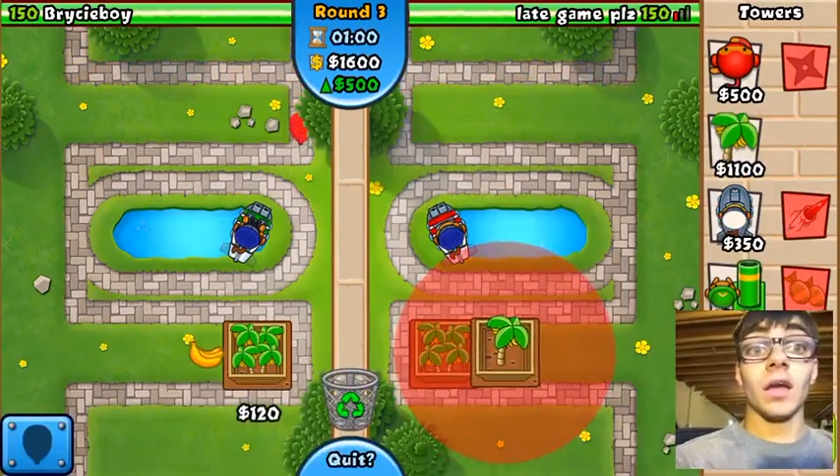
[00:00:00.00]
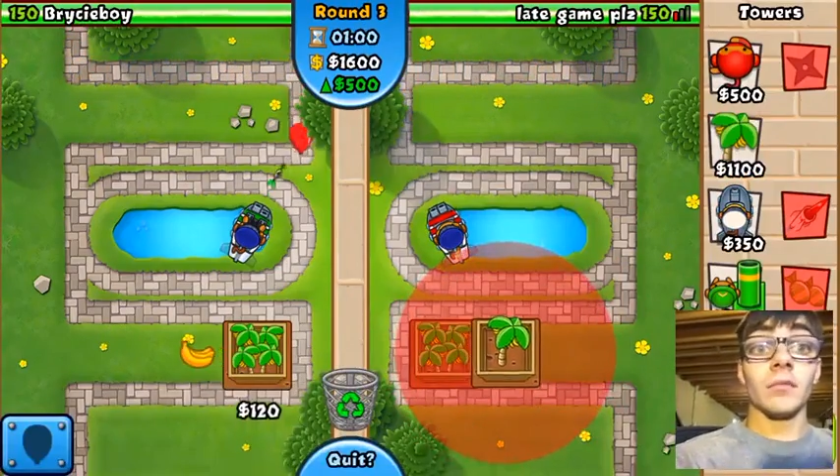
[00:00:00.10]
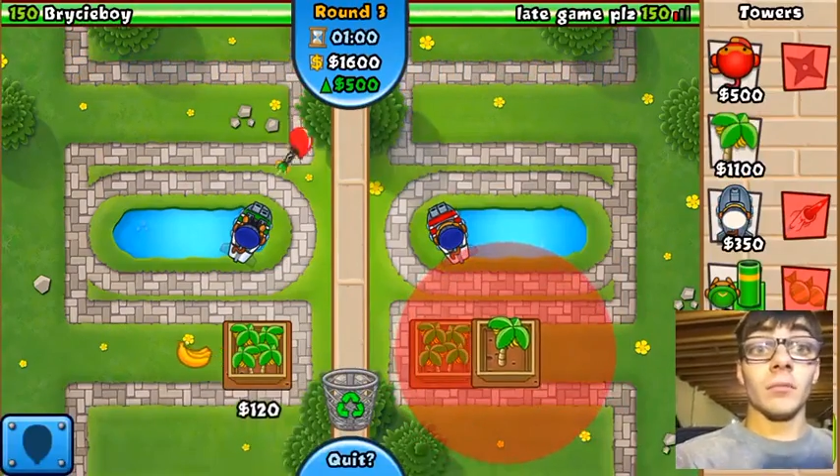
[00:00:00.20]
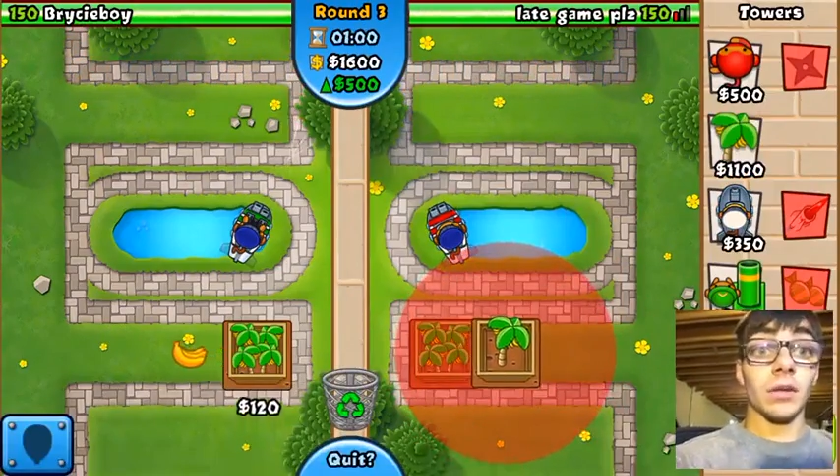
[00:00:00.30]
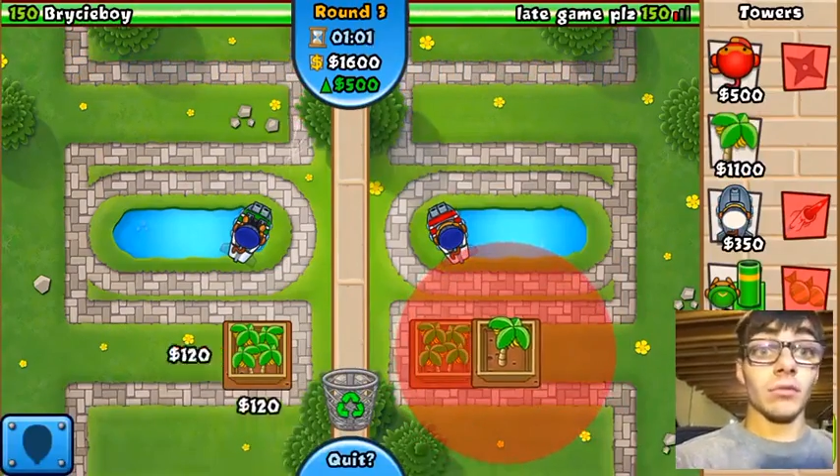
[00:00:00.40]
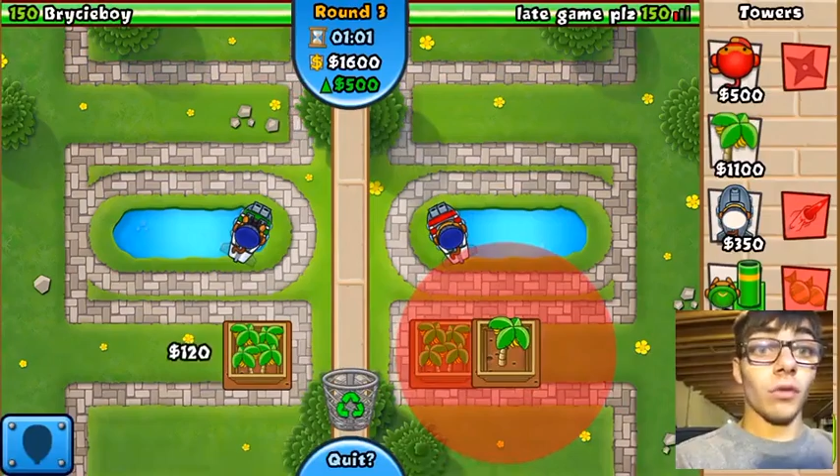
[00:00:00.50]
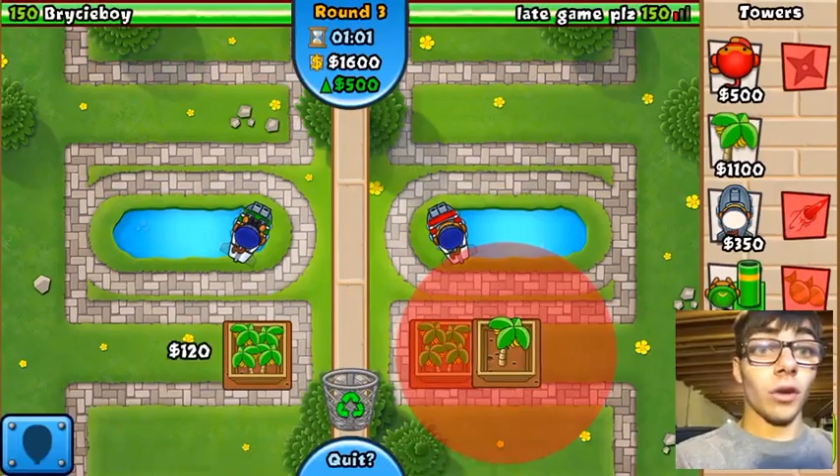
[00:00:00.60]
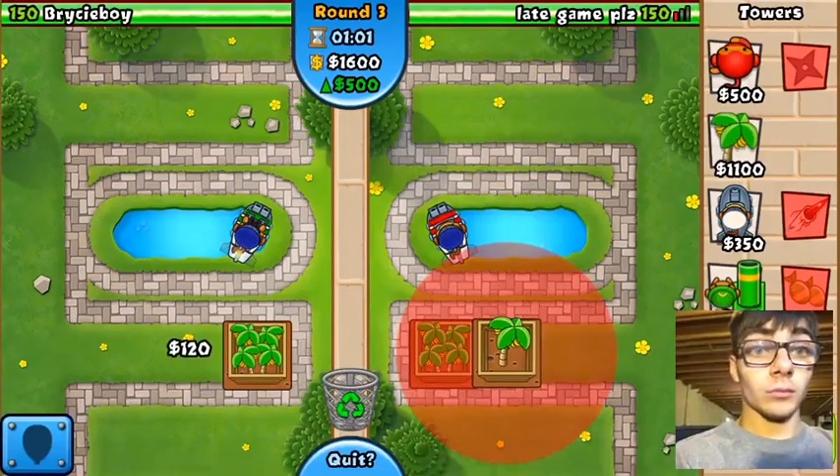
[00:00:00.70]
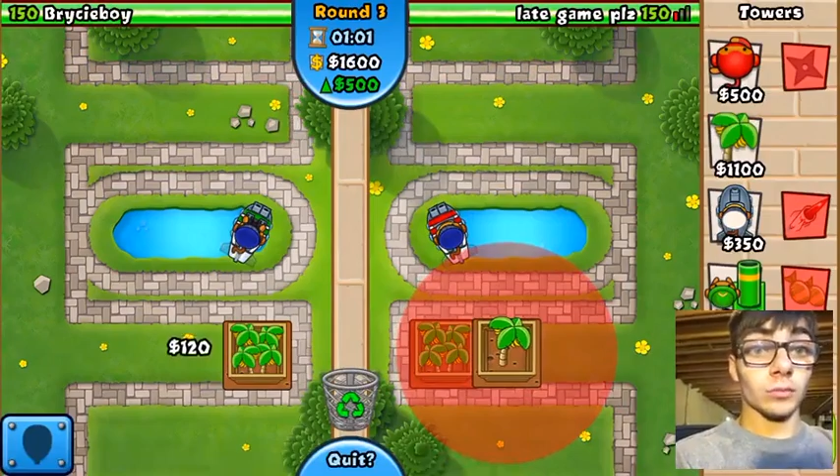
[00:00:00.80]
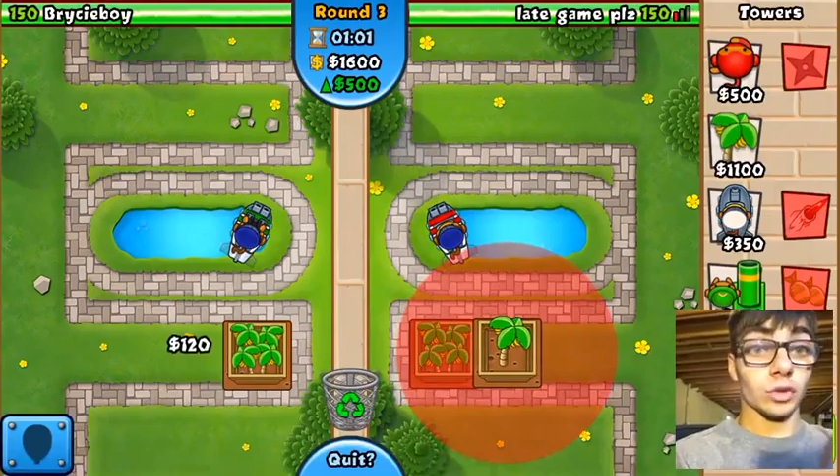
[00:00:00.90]
my
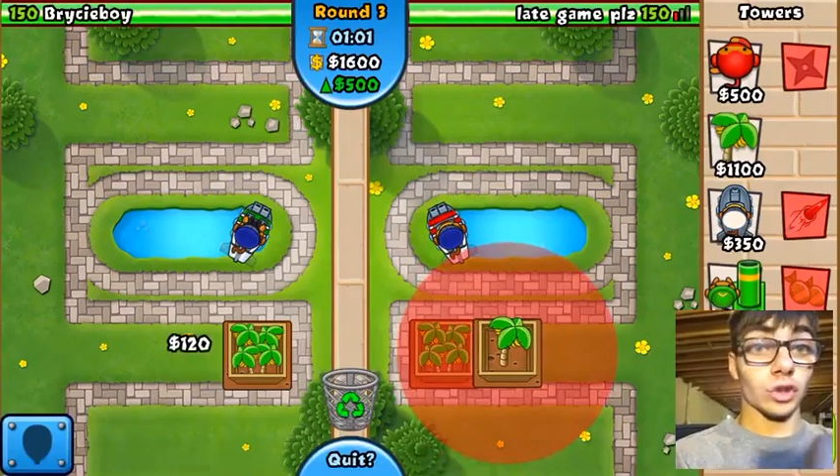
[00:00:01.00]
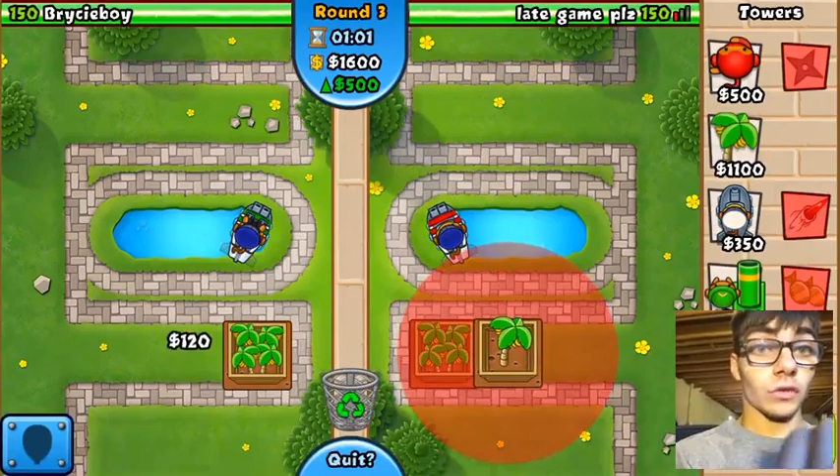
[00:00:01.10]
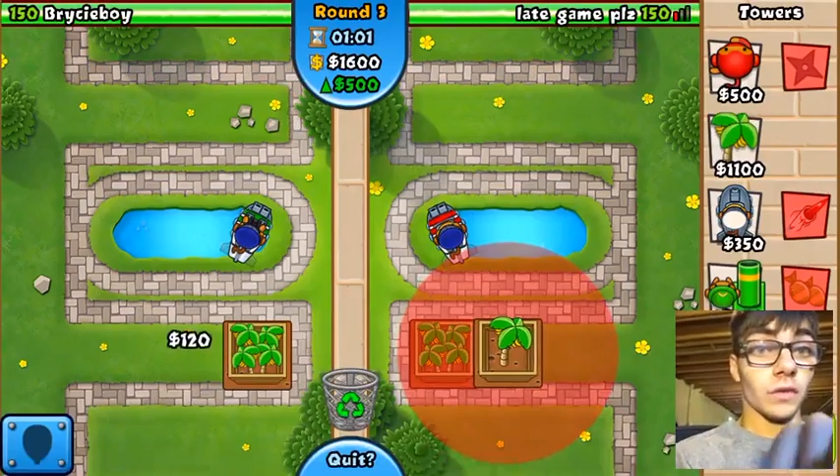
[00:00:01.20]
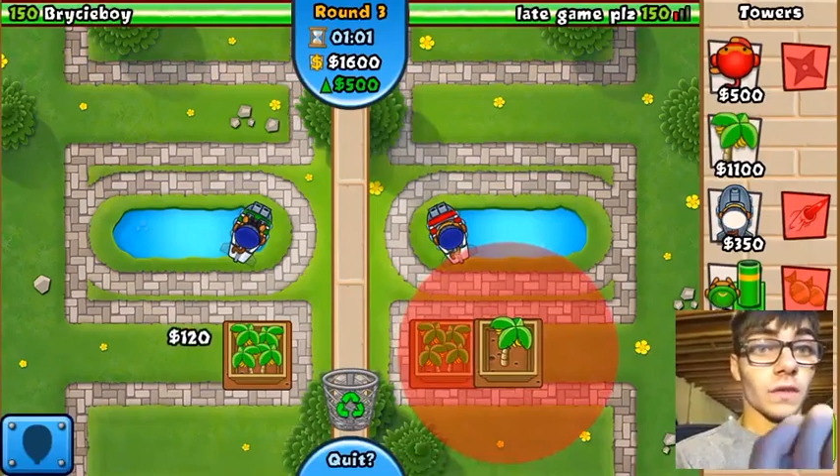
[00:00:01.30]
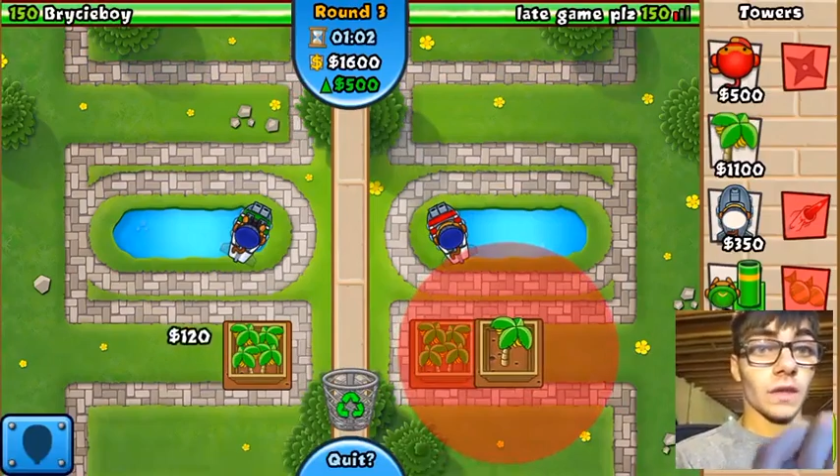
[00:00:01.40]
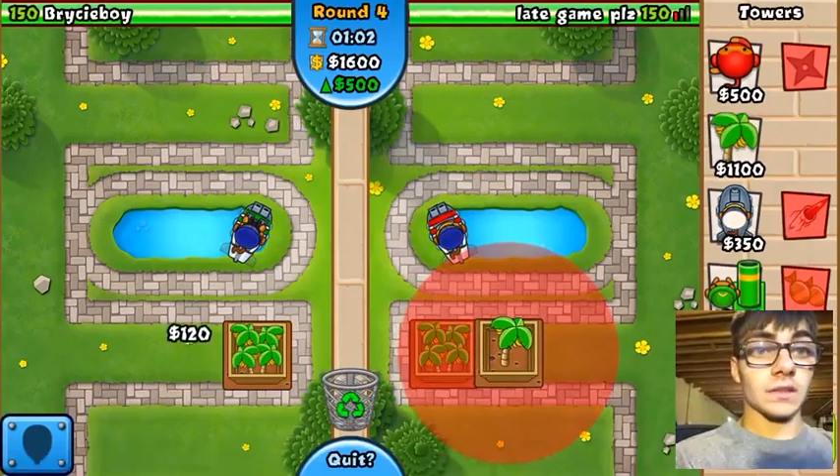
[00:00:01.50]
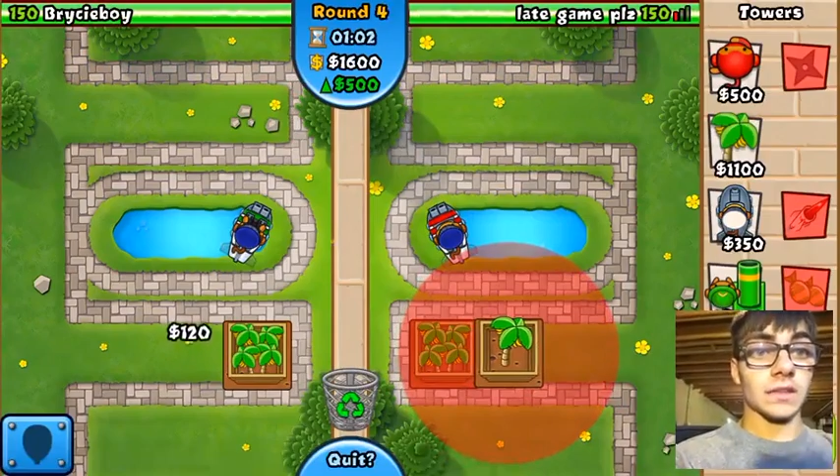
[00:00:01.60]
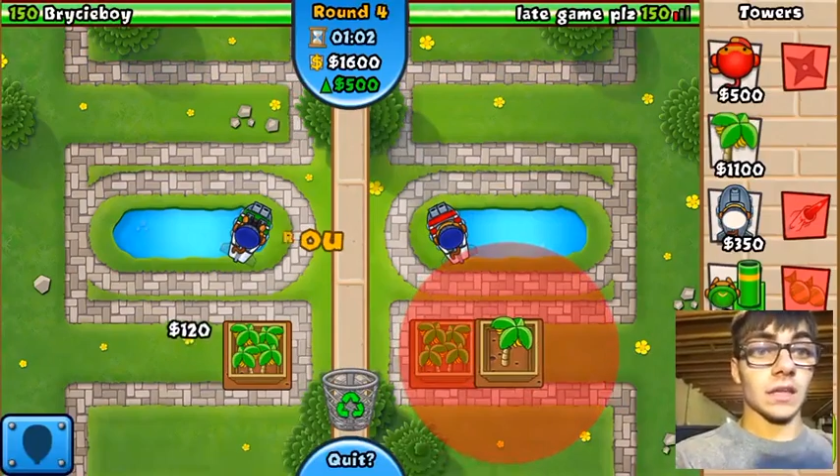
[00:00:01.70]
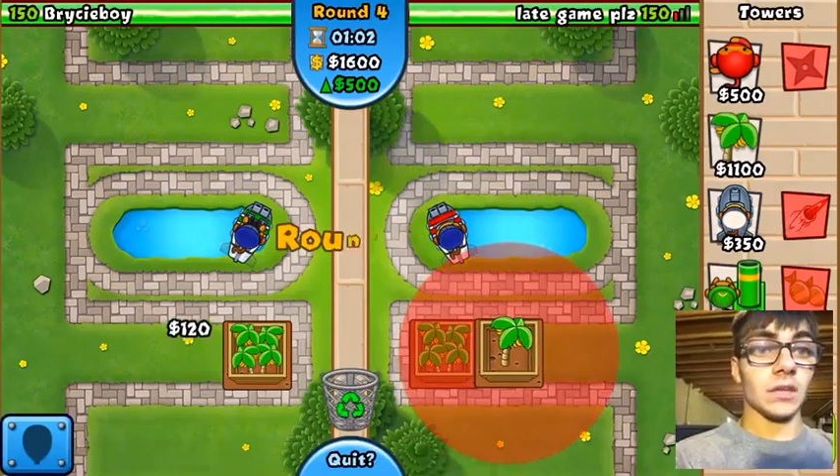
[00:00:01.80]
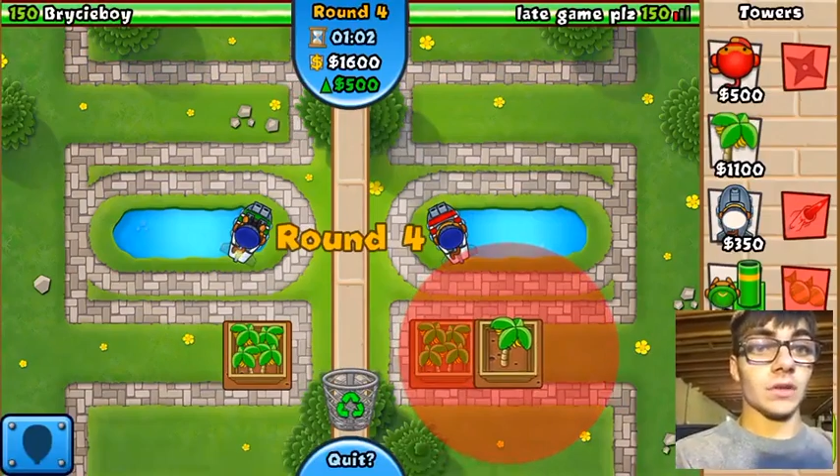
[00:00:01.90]
farms, which are the things
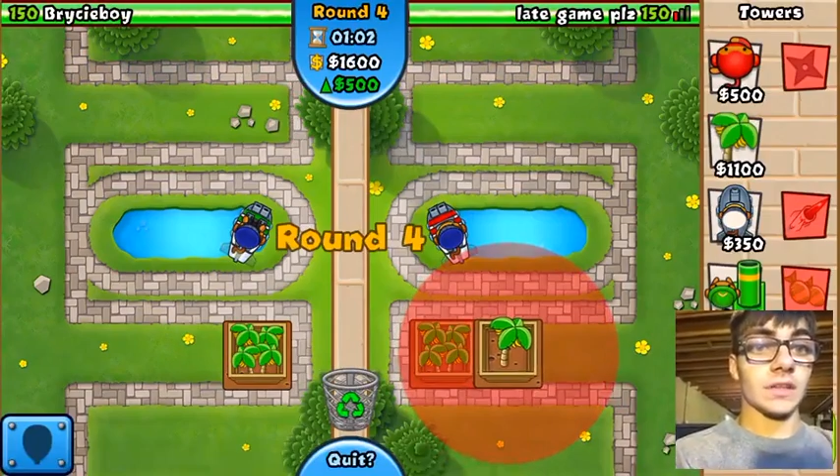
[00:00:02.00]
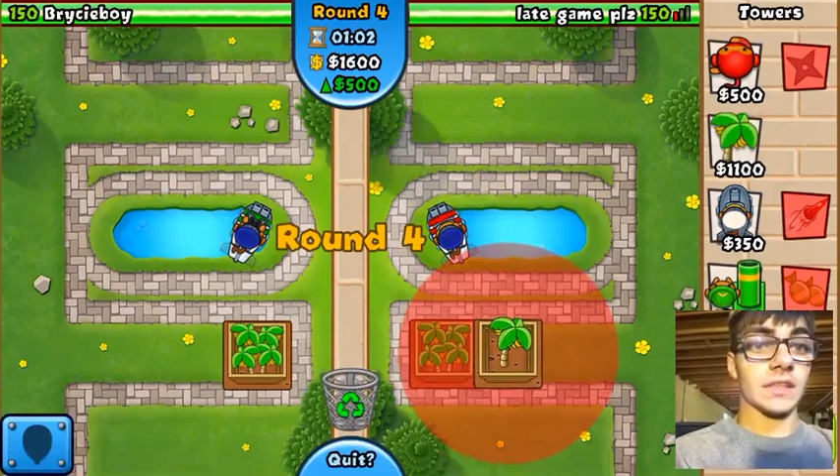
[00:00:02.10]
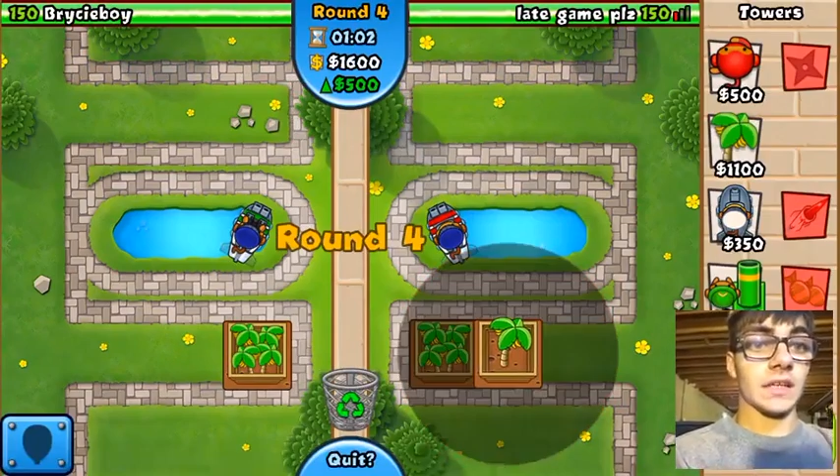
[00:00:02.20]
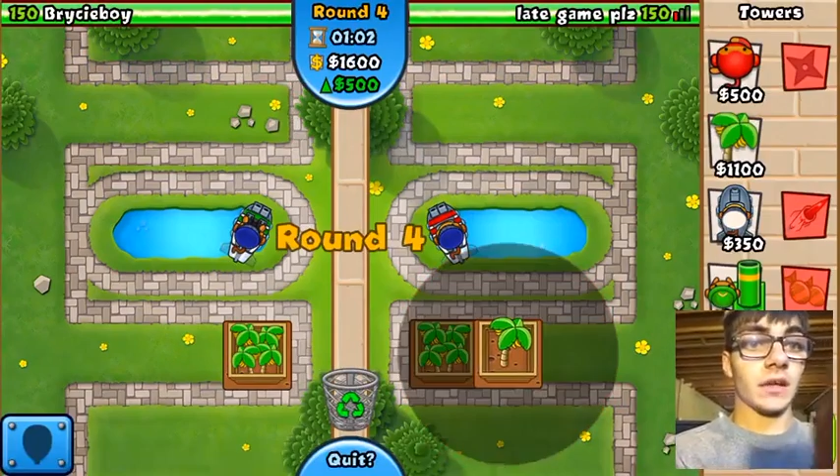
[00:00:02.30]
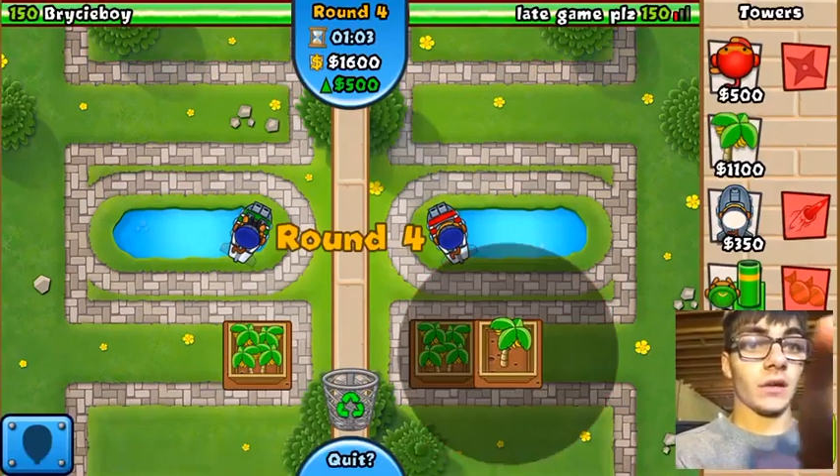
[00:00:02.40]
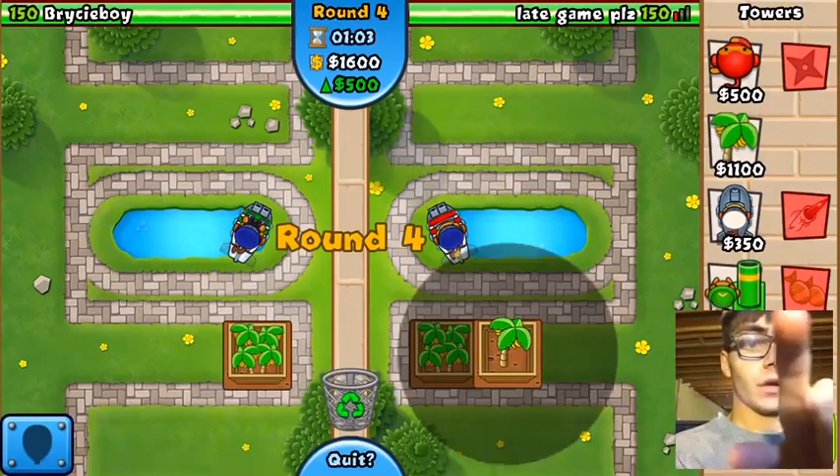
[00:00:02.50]
that you can see here